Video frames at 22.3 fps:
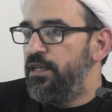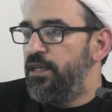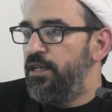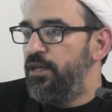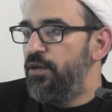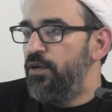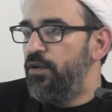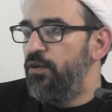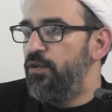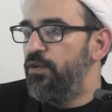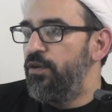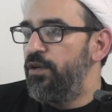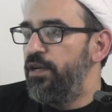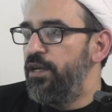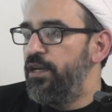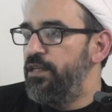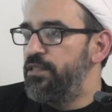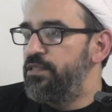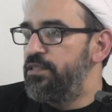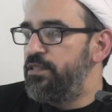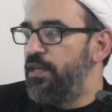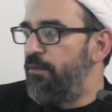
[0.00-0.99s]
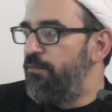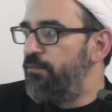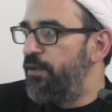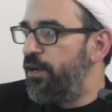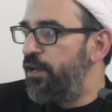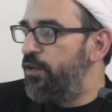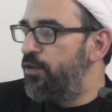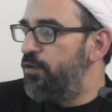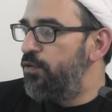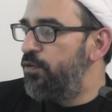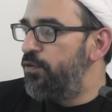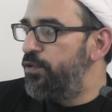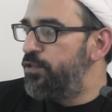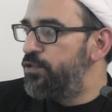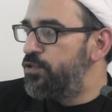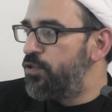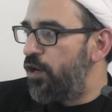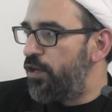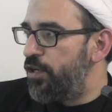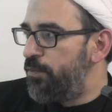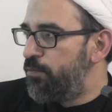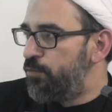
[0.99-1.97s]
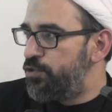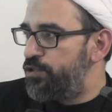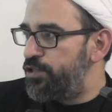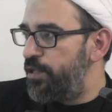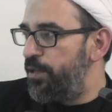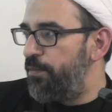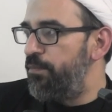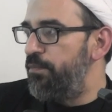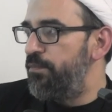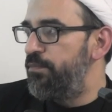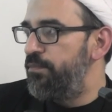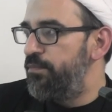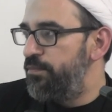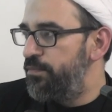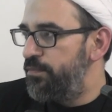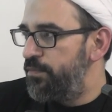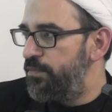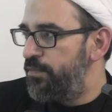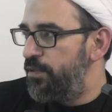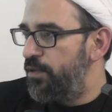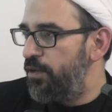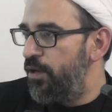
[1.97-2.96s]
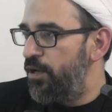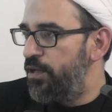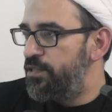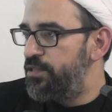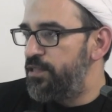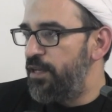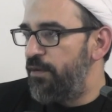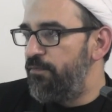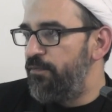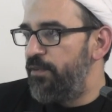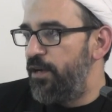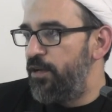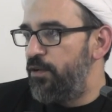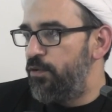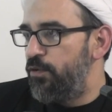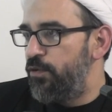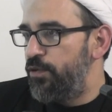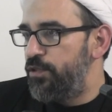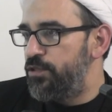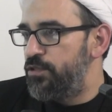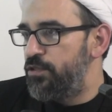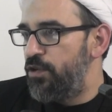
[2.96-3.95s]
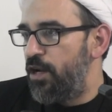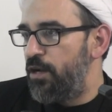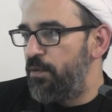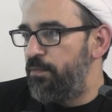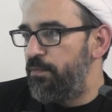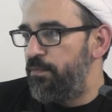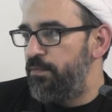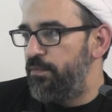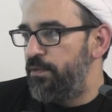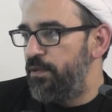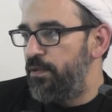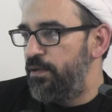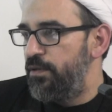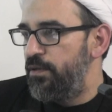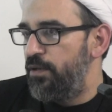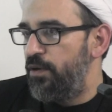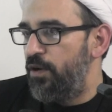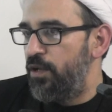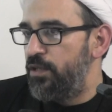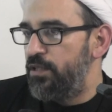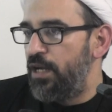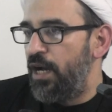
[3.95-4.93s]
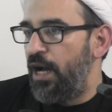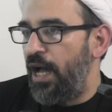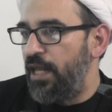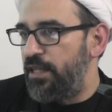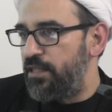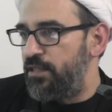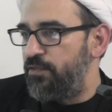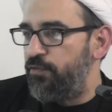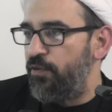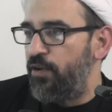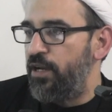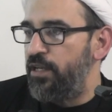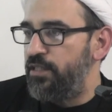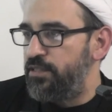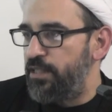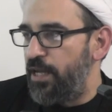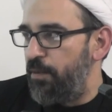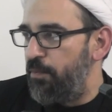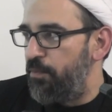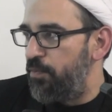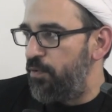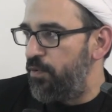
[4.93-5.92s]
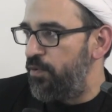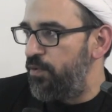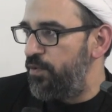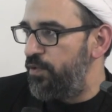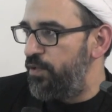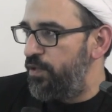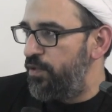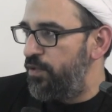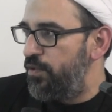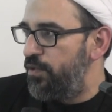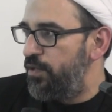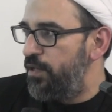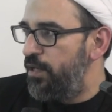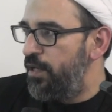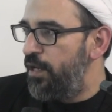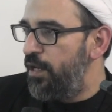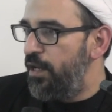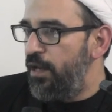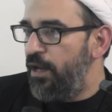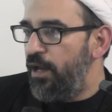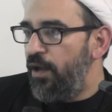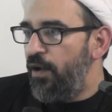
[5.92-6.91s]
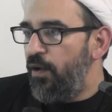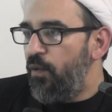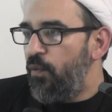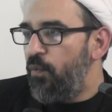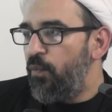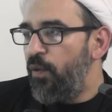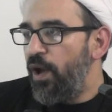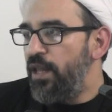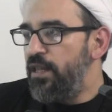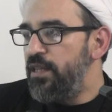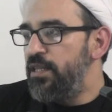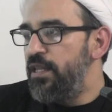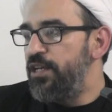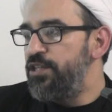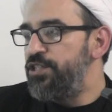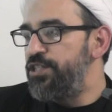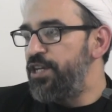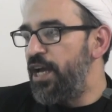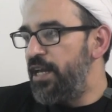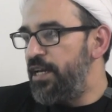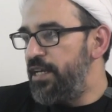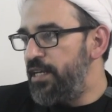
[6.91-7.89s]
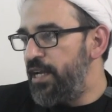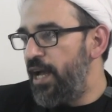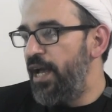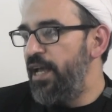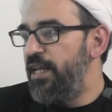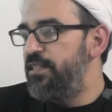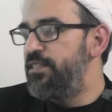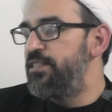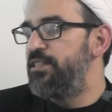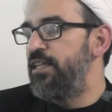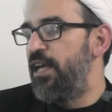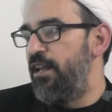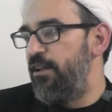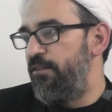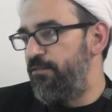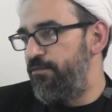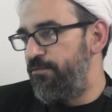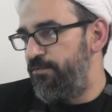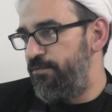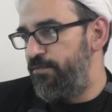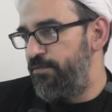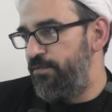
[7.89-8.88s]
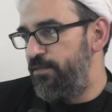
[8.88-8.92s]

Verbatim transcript: you know, is someone who is not a Muslim, is someone who is not on the khat, for example, you know. When the Sharia itself